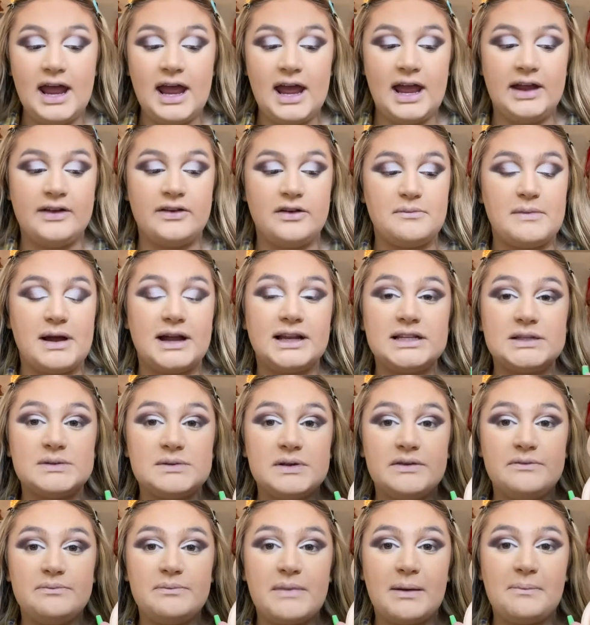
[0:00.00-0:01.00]
It reminds me
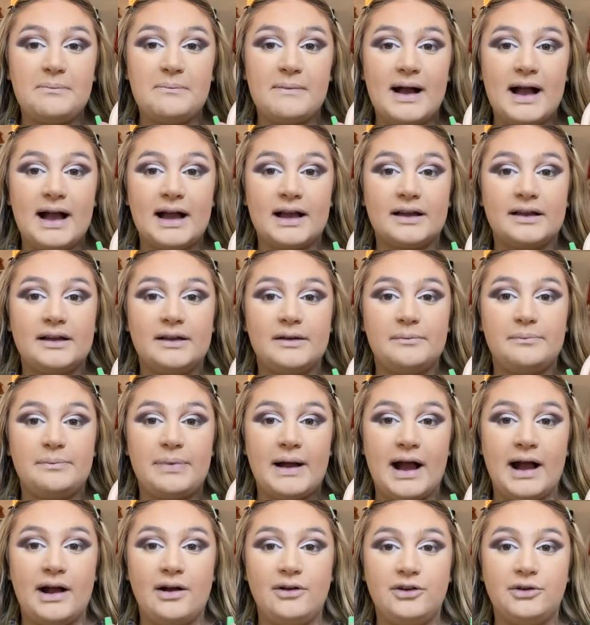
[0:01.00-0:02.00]
of my MAC
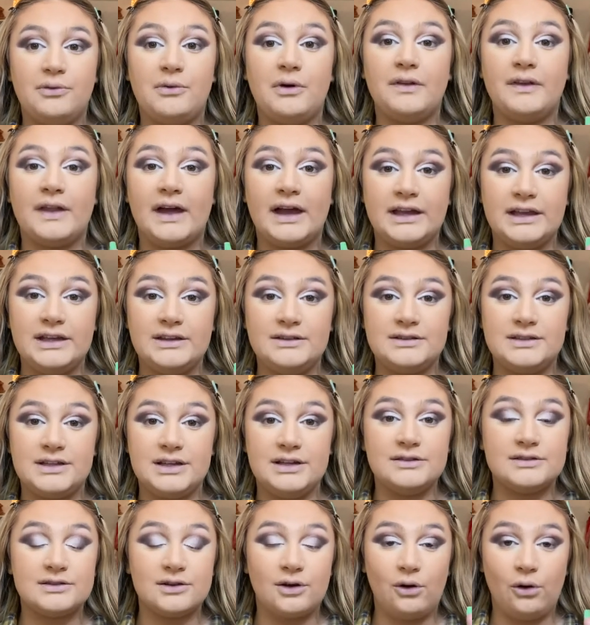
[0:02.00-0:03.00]
powder one that I used to
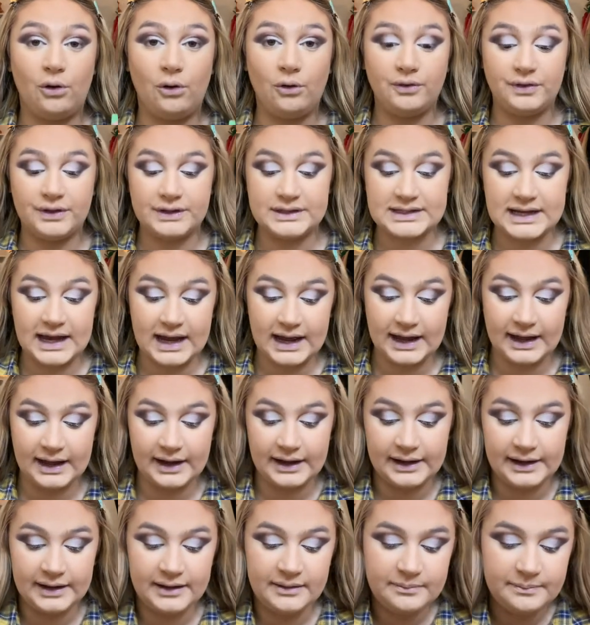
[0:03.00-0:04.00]
use all the
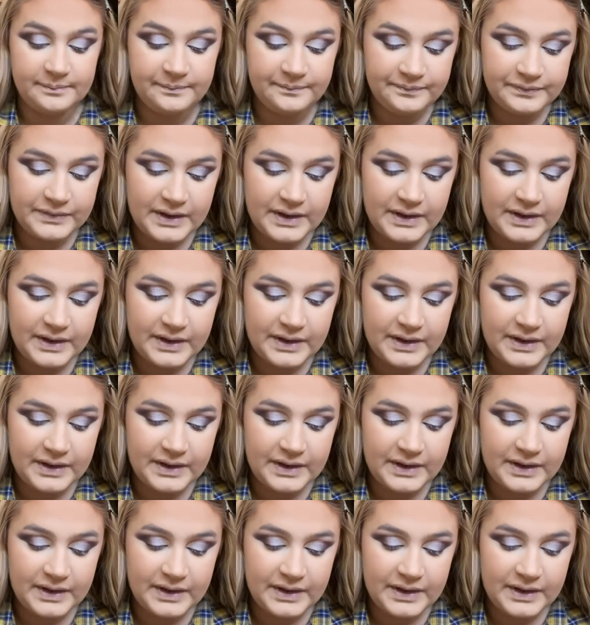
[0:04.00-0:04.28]
time.